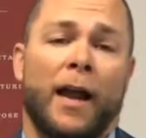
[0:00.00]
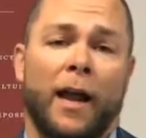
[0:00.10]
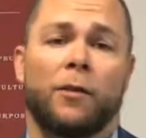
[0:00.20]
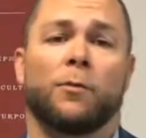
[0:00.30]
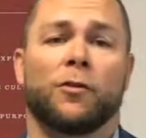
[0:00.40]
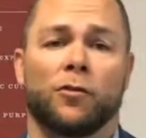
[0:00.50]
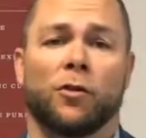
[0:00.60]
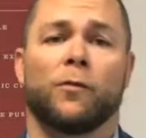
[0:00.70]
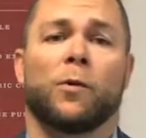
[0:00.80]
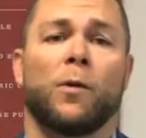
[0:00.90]
and the
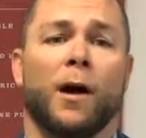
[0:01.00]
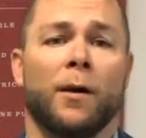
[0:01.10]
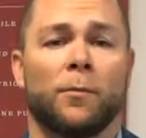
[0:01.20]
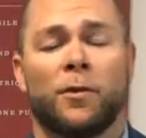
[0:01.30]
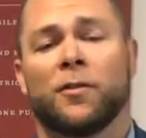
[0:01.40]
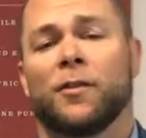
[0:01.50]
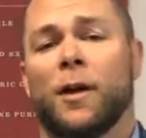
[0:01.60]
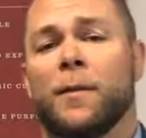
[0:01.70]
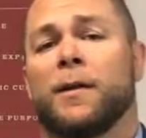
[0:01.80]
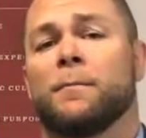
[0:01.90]
reserve requirement, which is
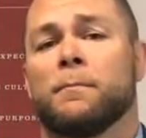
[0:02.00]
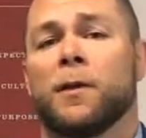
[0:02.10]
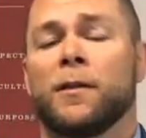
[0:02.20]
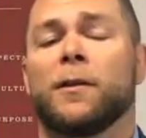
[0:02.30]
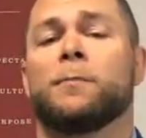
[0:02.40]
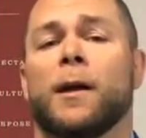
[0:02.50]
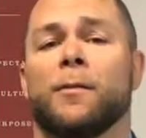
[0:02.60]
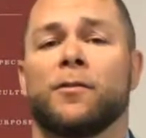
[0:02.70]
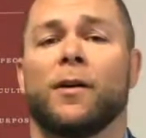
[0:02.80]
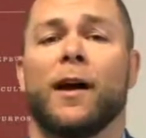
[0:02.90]
how many monthly
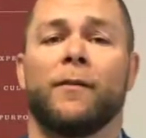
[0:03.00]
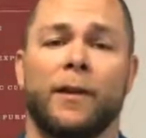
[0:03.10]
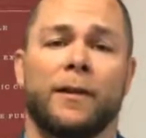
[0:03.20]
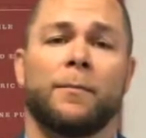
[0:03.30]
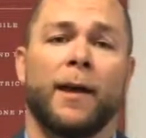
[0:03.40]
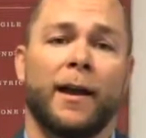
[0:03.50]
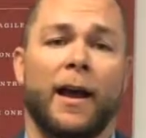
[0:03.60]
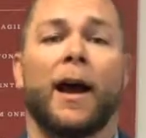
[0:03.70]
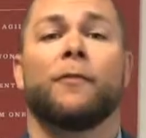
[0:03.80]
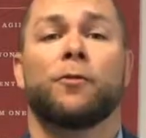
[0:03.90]
payments you'll have in the
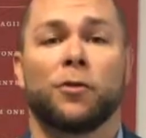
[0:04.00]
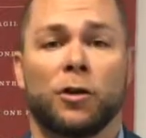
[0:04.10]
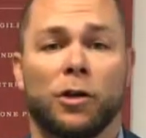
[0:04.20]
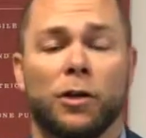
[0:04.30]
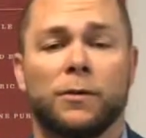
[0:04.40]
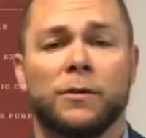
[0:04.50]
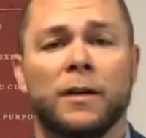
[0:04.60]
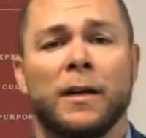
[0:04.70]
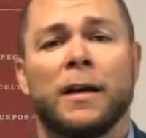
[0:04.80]
bank after you close.